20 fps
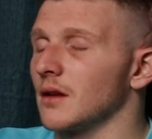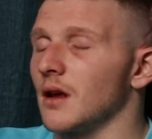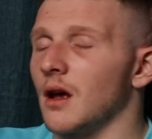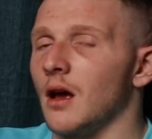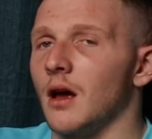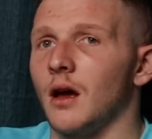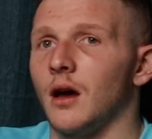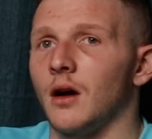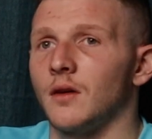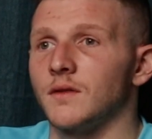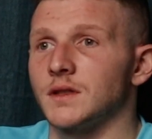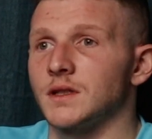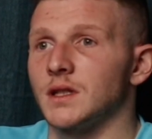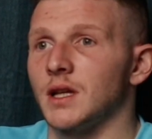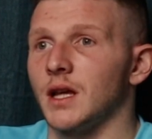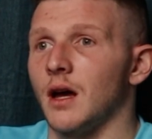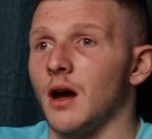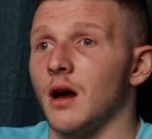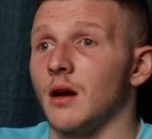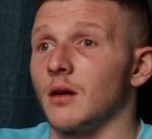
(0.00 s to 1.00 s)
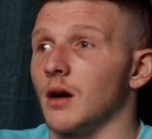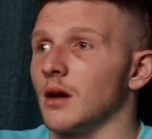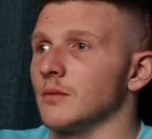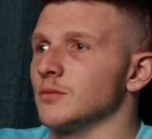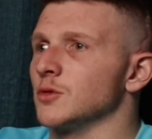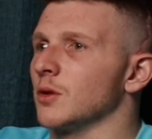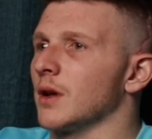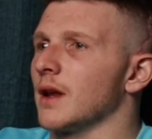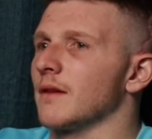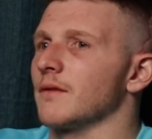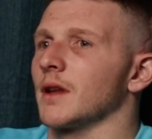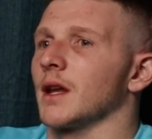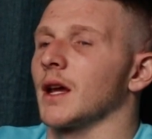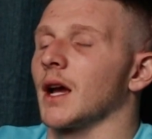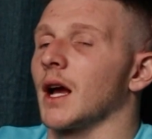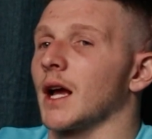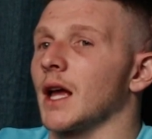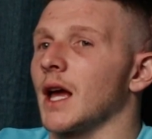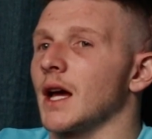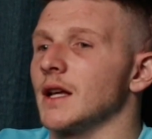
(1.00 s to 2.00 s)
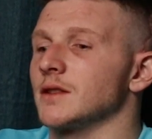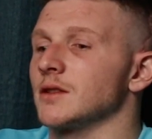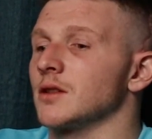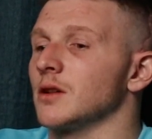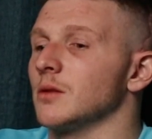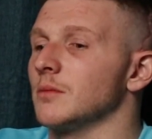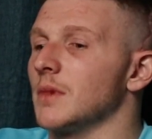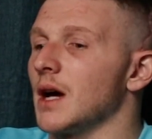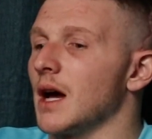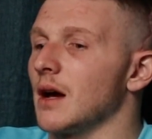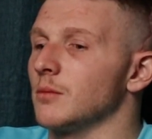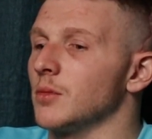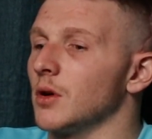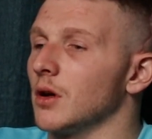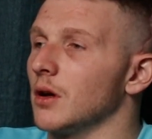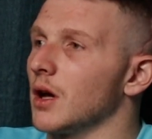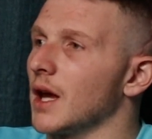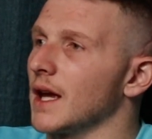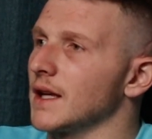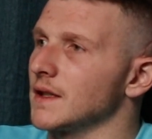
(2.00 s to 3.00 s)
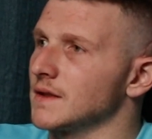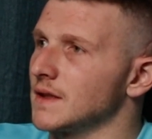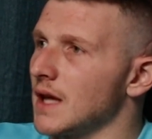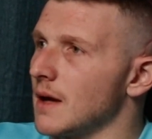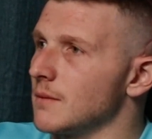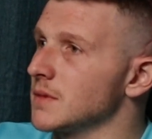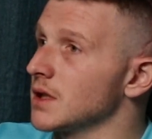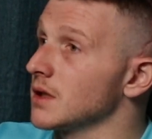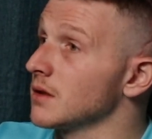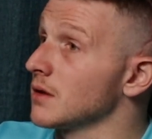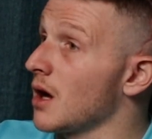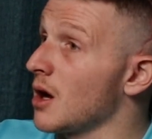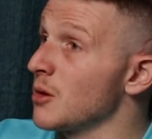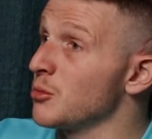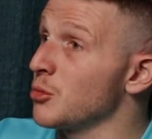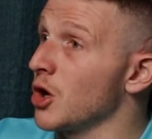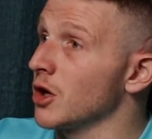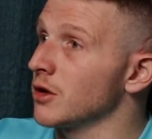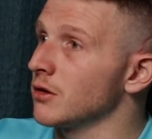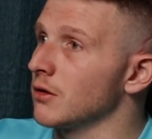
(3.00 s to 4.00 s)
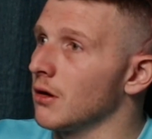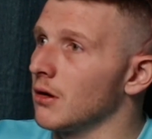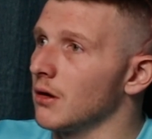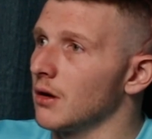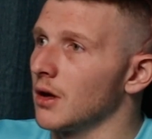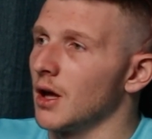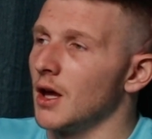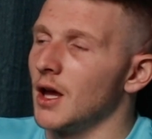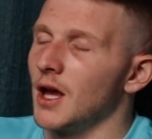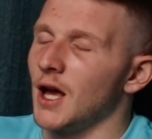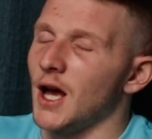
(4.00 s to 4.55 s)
Obviously, I'm doing everything I can to come back, but accepting that I might not.